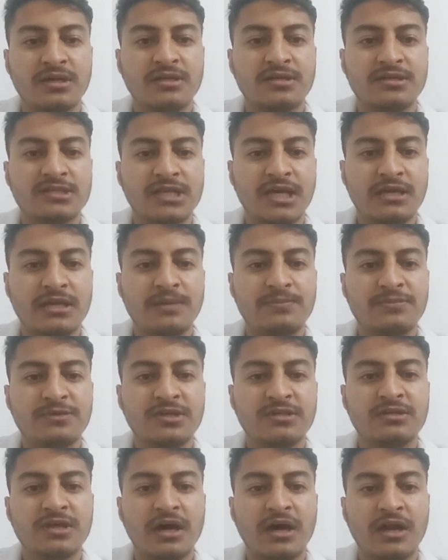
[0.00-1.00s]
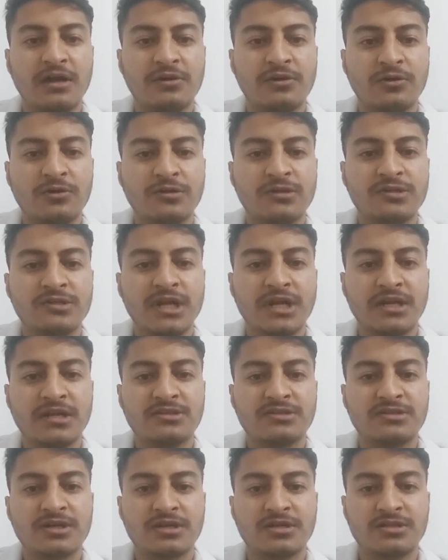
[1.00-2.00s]
Synapses are not static
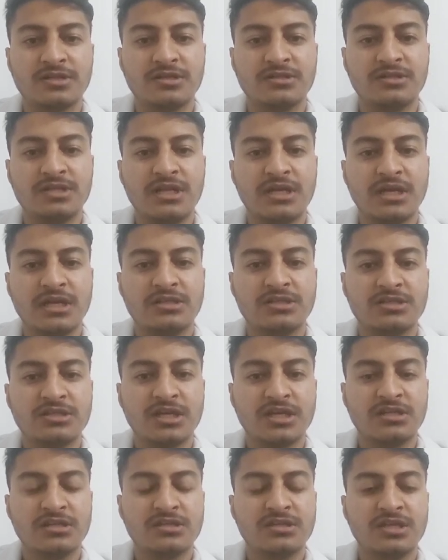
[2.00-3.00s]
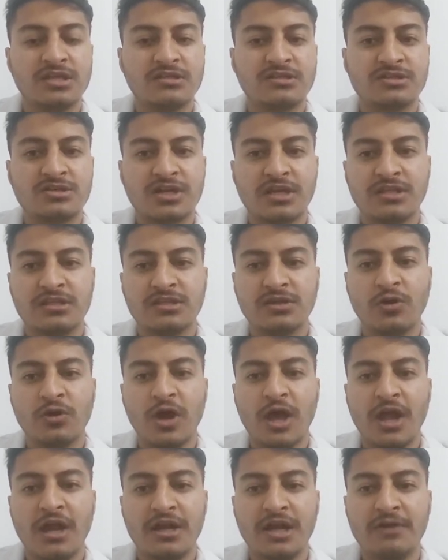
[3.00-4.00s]
structures, they can change their strength
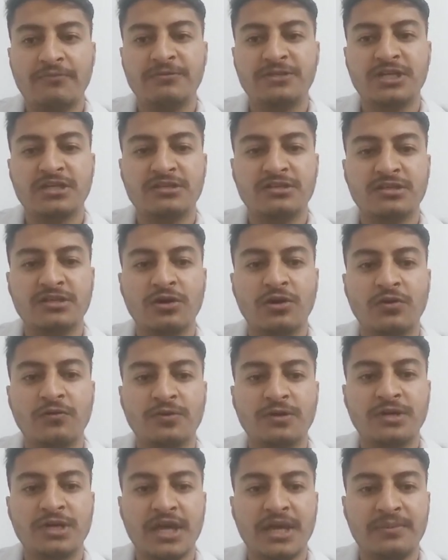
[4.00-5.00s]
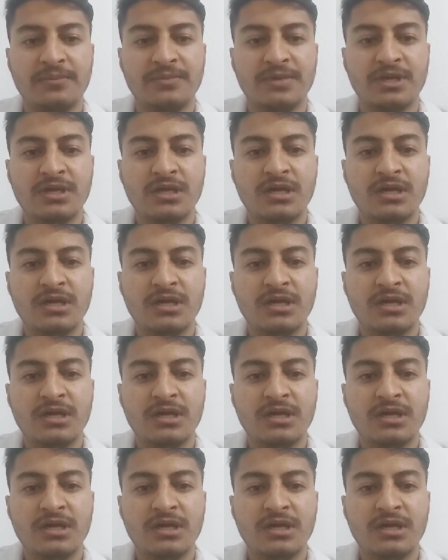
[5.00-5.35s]
and efficiency over time,